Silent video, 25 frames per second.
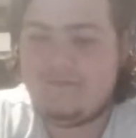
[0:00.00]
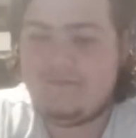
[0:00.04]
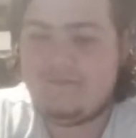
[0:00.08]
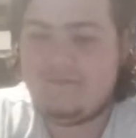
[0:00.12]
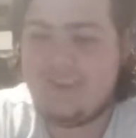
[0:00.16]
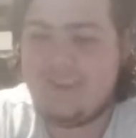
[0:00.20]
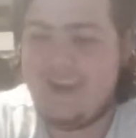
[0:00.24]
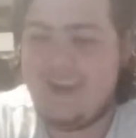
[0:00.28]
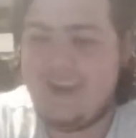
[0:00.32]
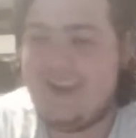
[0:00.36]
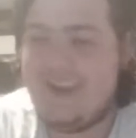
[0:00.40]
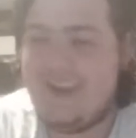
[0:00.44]

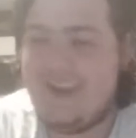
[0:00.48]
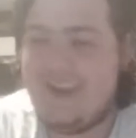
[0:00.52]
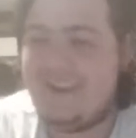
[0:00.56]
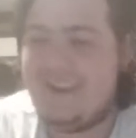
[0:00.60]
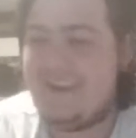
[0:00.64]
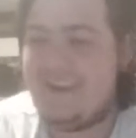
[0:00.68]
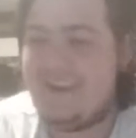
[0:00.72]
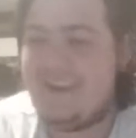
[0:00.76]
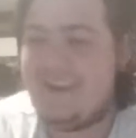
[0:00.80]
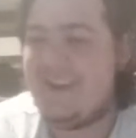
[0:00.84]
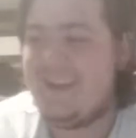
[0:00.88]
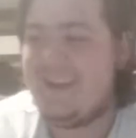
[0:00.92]
Yeah.
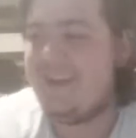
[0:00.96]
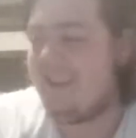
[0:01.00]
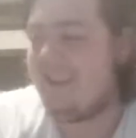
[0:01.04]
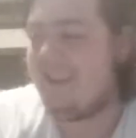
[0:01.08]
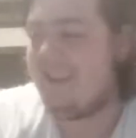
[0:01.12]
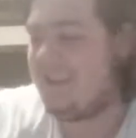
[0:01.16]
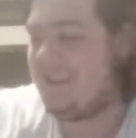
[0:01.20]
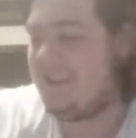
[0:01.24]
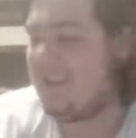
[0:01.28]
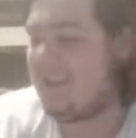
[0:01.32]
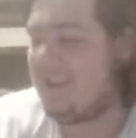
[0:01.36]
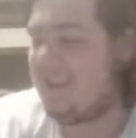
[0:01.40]
I
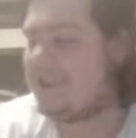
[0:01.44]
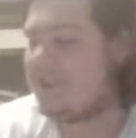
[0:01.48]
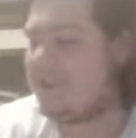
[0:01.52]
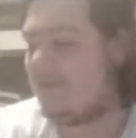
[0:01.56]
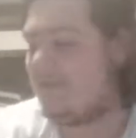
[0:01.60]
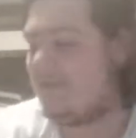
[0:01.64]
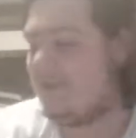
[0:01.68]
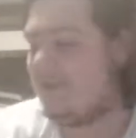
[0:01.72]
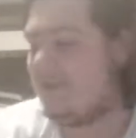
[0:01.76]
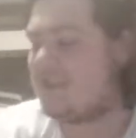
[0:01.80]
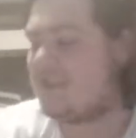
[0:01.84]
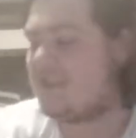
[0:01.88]
think it's the
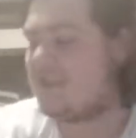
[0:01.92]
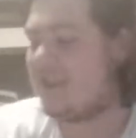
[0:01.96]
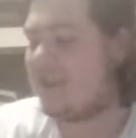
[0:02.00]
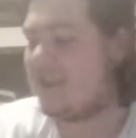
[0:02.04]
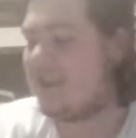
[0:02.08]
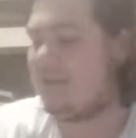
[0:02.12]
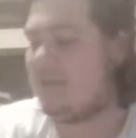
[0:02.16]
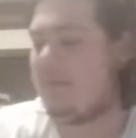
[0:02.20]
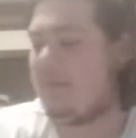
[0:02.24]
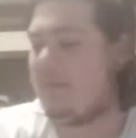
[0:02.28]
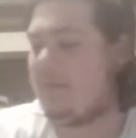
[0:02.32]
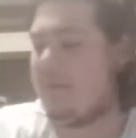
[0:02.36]
first time
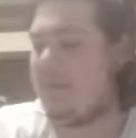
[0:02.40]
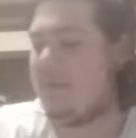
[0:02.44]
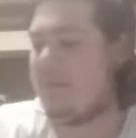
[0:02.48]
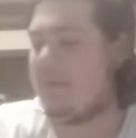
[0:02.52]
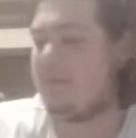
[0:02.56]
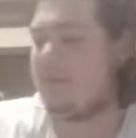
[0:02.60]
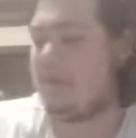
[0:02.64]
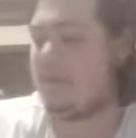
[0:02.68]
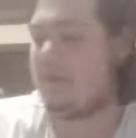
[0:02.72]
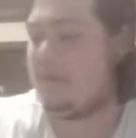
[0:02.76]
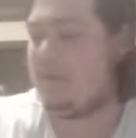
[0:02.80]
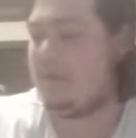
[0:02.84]
they've ever
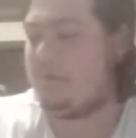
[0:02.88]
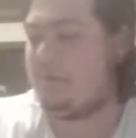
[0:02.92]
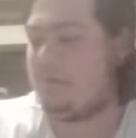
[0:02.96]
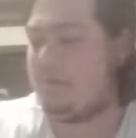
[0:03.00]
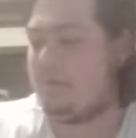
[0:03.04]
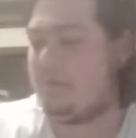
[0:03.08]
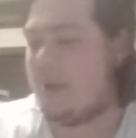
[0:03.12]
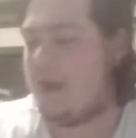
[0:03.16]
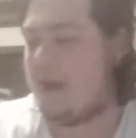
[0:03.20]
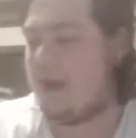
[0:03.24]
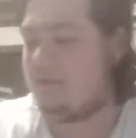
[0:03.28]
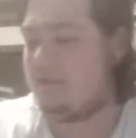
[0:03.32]
like
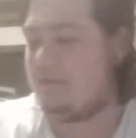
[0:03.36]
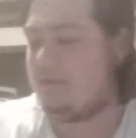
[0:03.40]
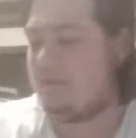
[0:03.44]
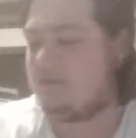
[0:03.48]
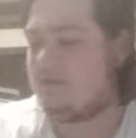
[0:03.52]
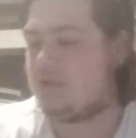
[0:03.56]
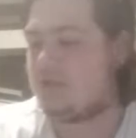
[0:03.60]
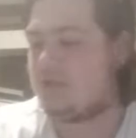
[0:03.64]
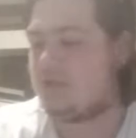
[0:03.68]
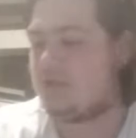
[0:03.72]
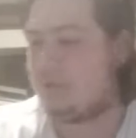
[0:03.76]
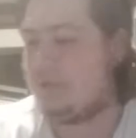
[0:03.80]
bowed
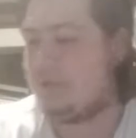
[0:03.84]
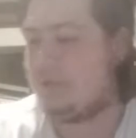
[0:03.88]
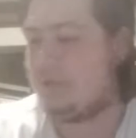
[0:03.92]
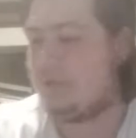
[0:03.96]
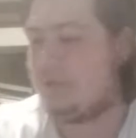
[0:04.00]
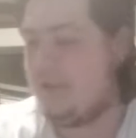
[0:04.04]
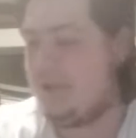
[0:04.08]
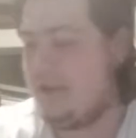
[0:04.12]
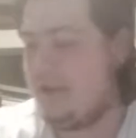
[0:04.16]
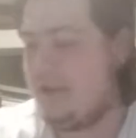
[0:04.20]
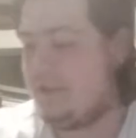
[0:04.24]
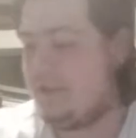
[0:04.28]

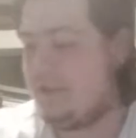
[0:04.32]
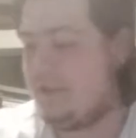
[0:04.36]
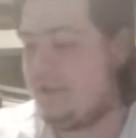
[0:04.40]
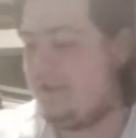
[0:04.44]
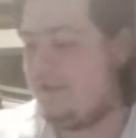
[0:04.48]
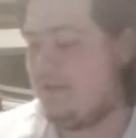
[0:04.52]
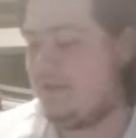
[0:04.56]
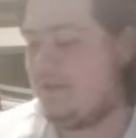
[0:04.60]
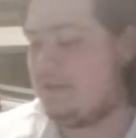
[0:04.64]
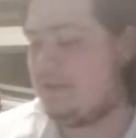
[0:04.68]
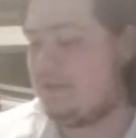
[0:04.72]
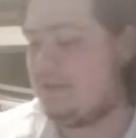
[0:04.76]
truly in the
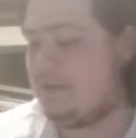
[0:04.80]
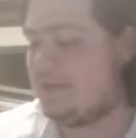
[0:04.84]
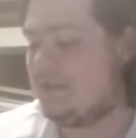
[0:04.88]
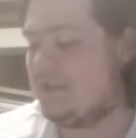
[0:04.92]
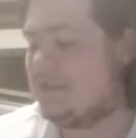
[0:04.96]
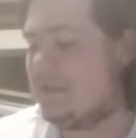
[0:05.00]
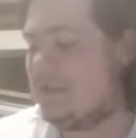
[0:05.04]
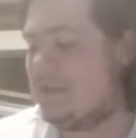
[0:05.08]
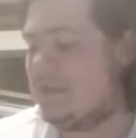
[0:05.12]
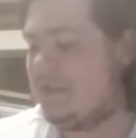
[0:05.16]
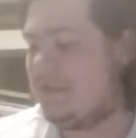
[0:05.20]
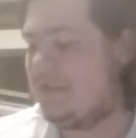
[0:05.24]
films, is
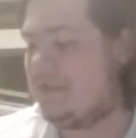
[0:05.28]
it?